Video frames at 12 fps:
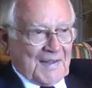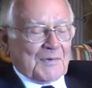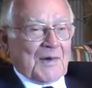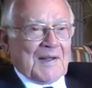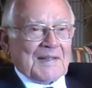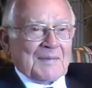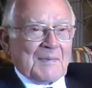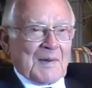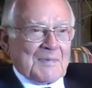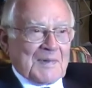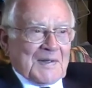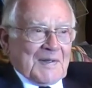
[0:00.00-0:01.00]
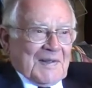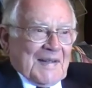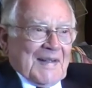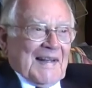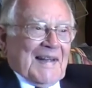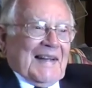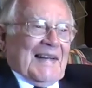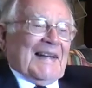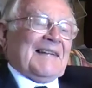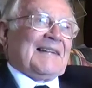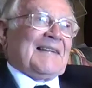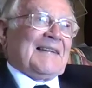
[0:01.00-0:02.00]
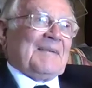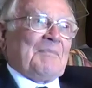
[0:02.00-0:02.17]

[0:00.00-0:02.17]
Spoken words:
Get it right at the moment, and